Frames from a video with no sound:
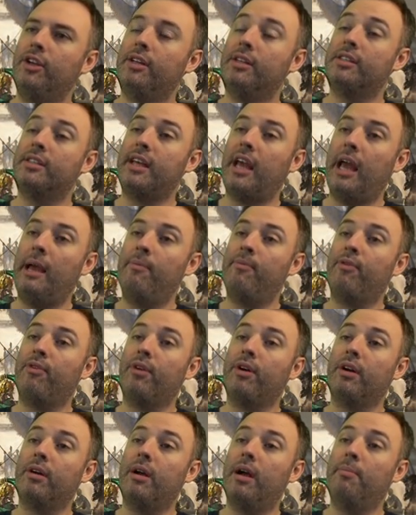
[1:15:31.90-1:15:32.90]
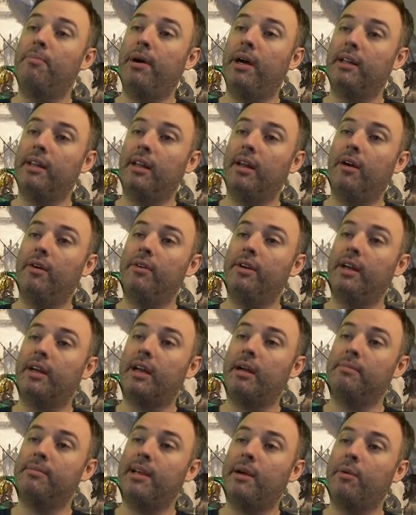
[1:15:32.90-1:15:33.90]
You can escape for a, a buttload, and
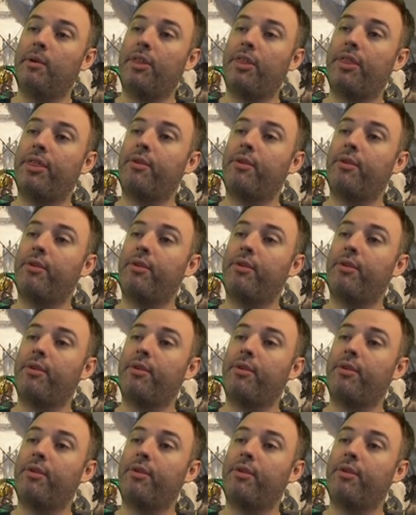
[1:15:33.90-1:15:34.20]
it comes out with